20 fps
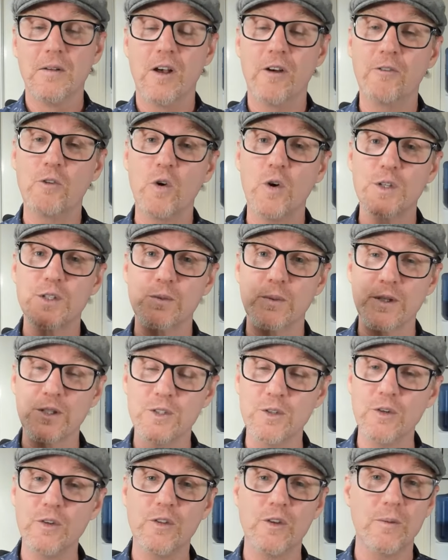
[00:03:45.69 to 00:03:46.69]
Of course, we
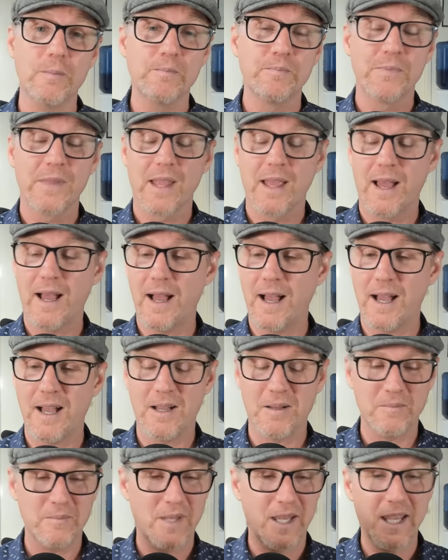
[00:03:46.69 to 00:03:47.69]
do them
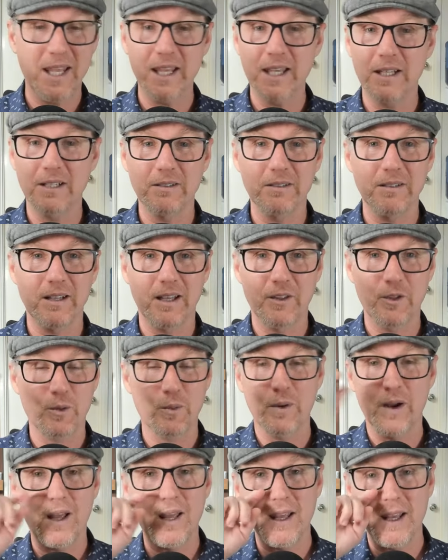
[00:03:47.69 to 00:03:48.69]
Um, in
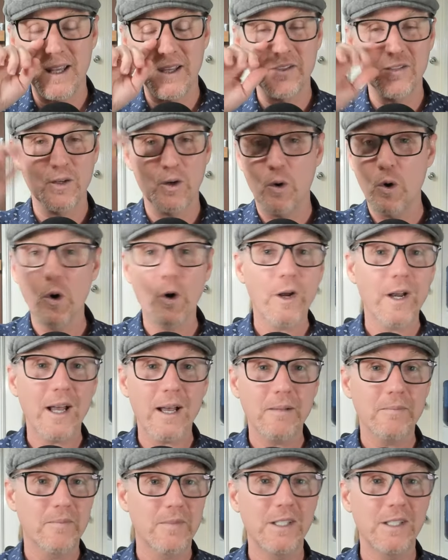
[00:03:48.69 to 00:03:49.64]
the in the order.